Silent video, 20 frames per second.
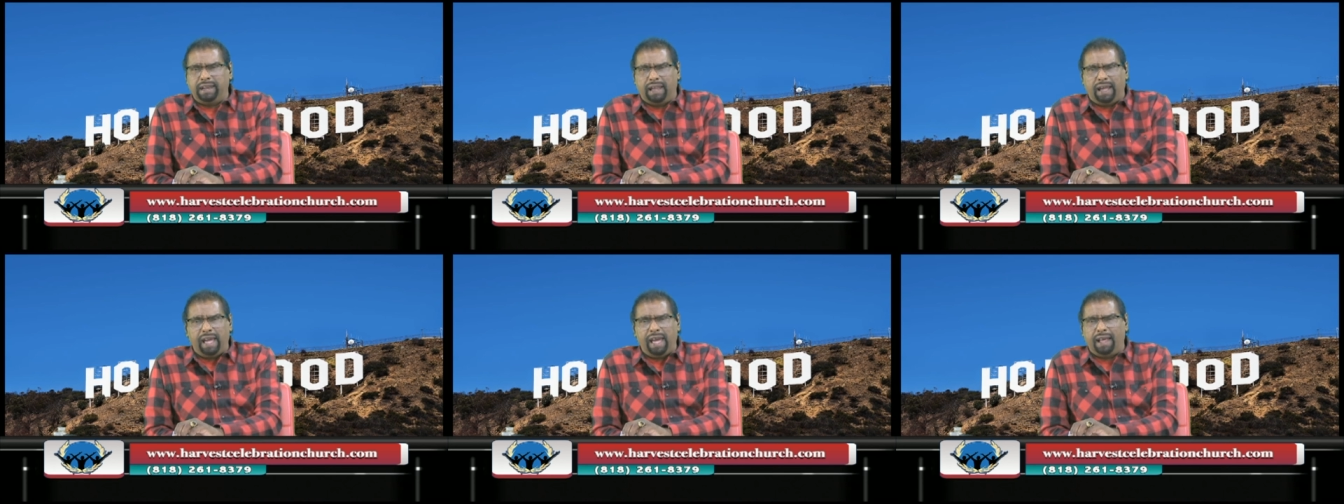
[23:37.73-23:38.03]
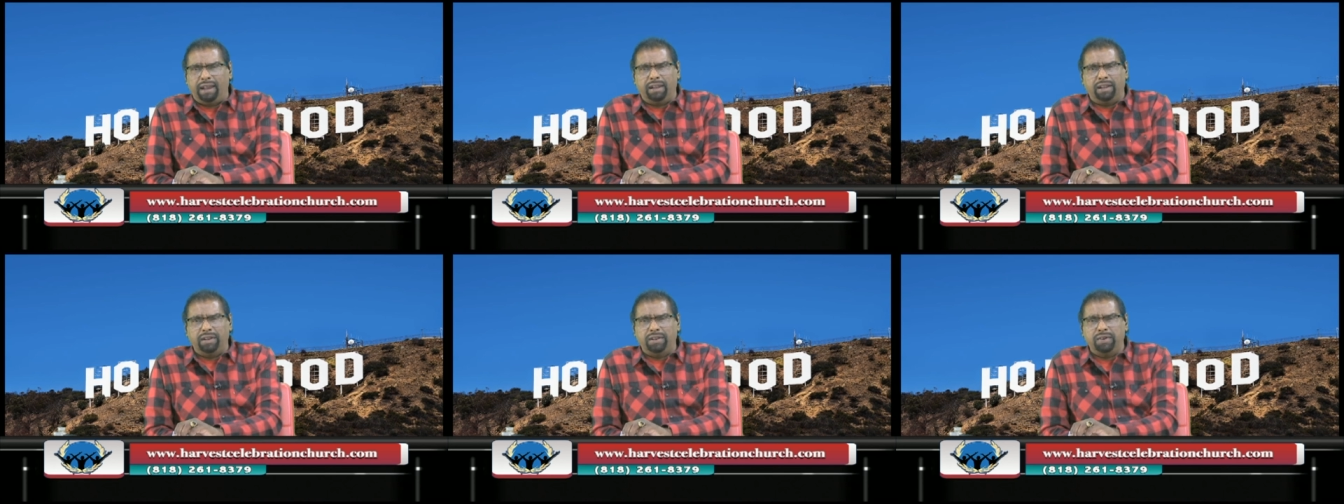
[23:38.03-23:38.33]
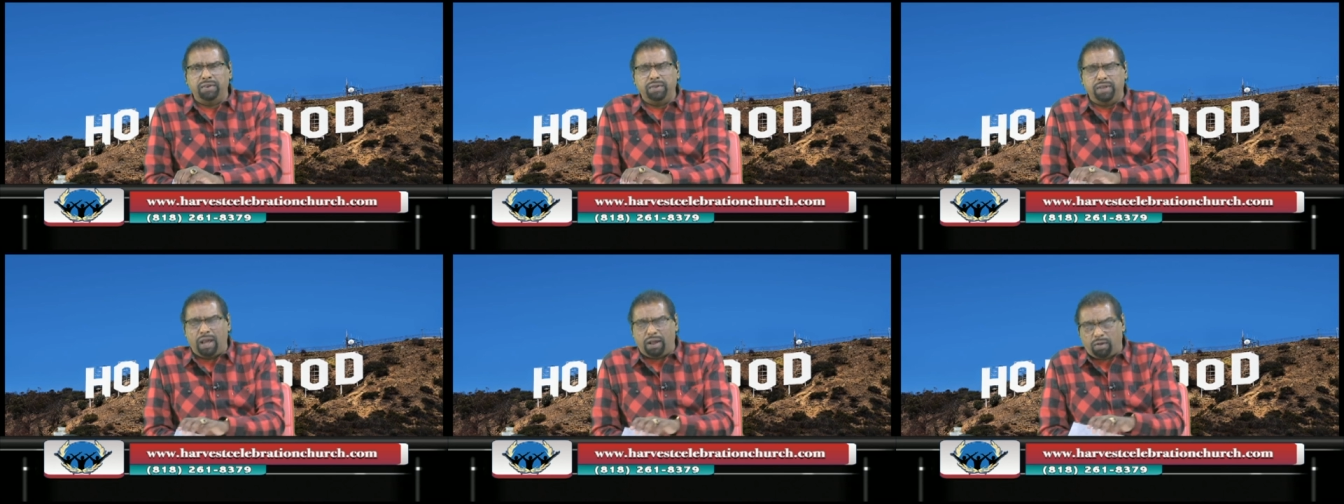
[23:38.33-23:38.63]

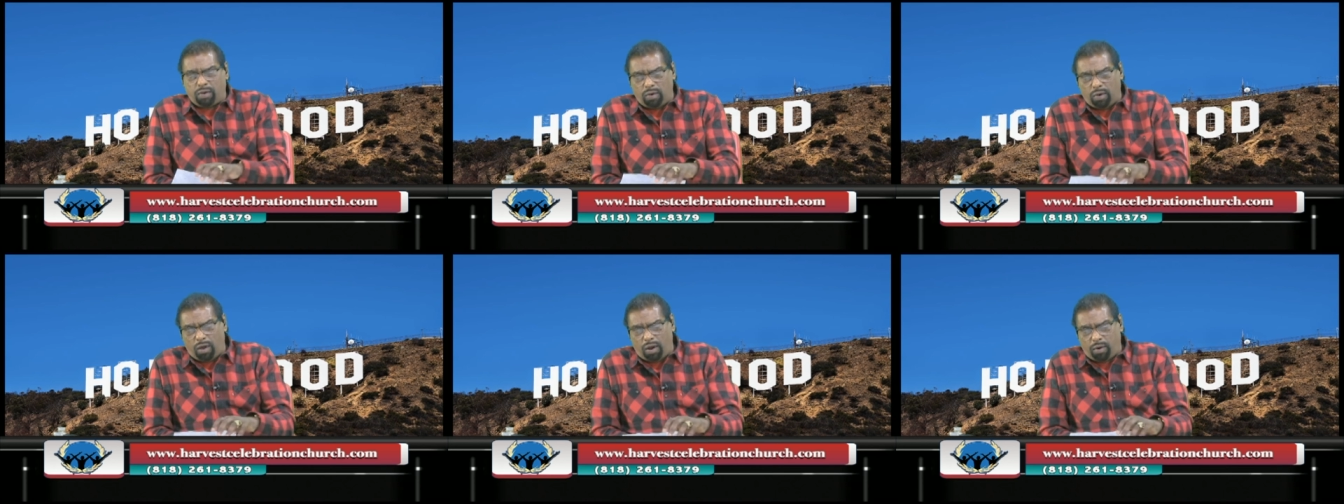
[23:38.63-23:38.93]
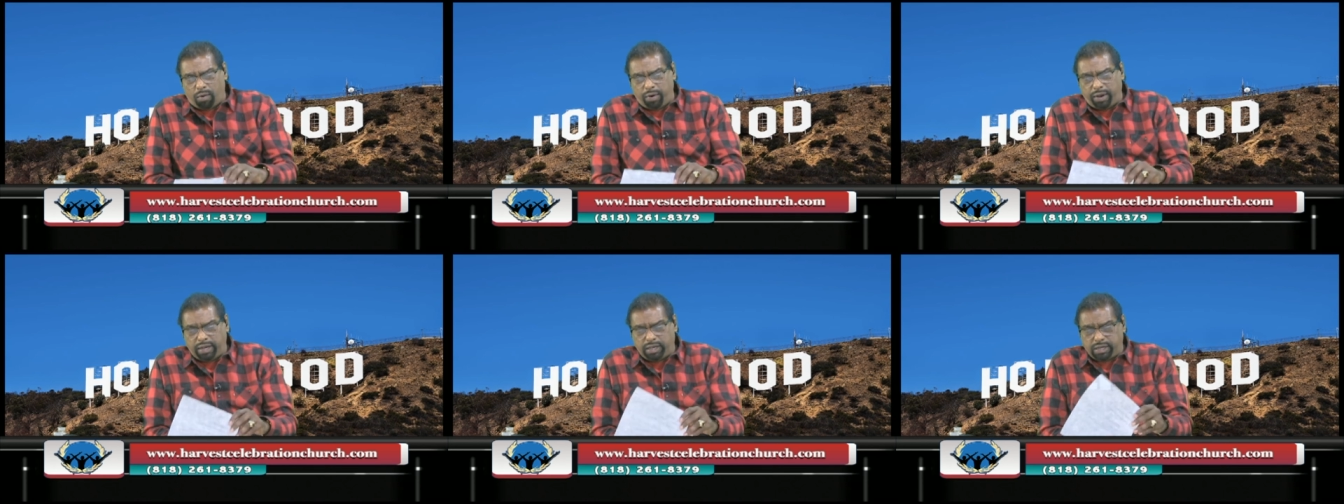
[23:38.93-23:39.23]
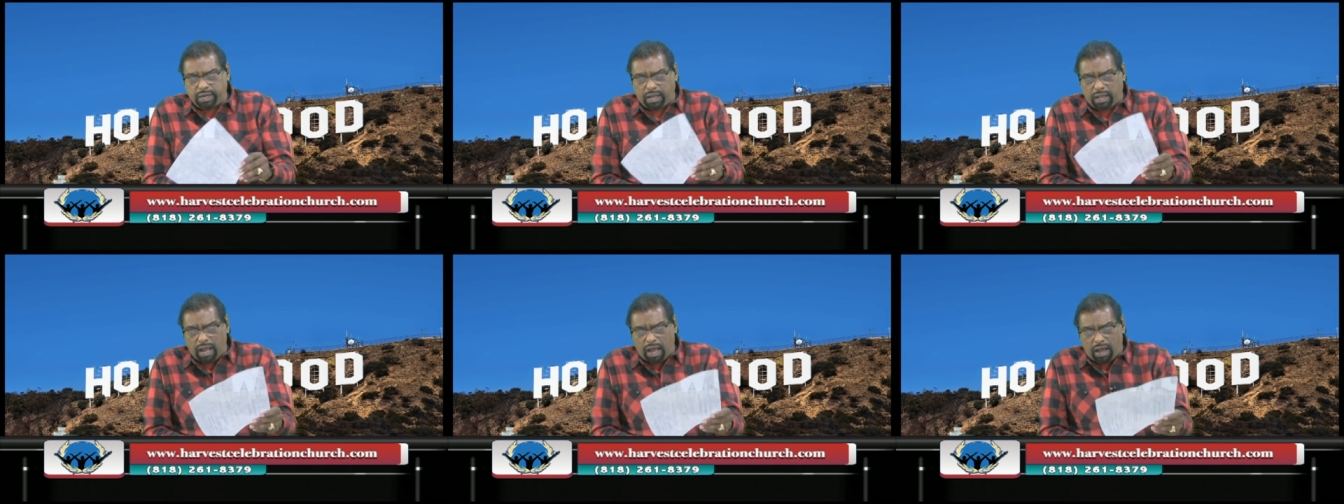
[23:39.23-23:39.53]
Hallelujah. Glory
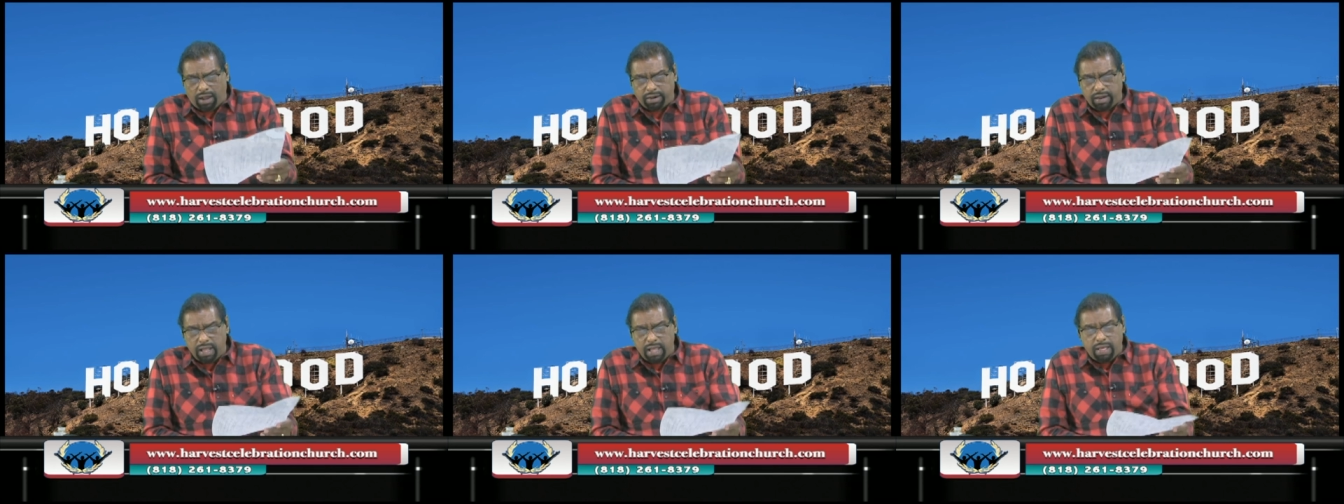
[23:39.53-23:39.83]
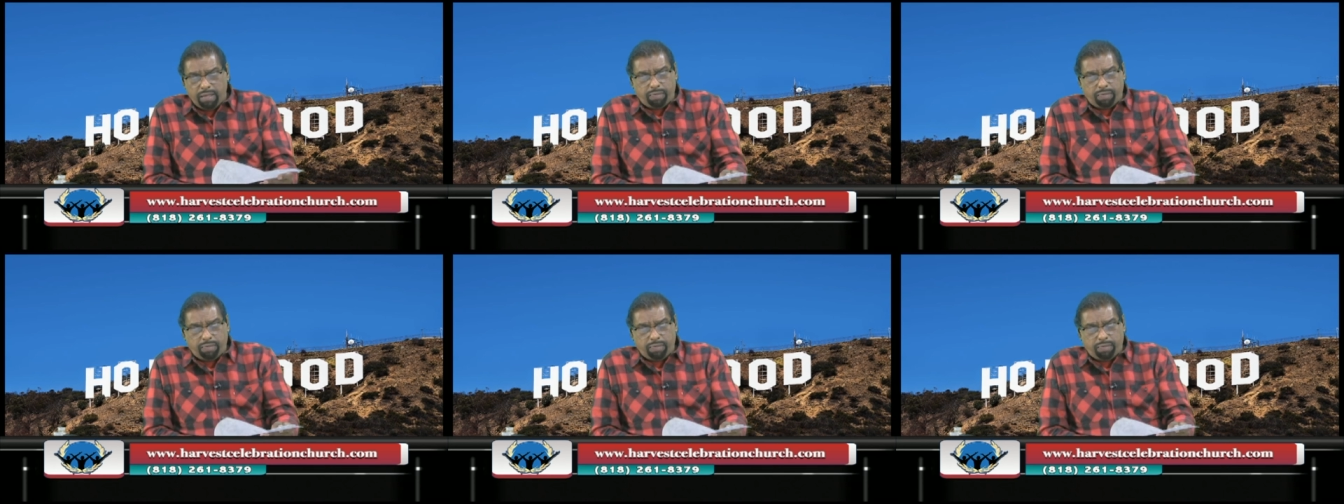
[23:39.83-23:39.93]
to God.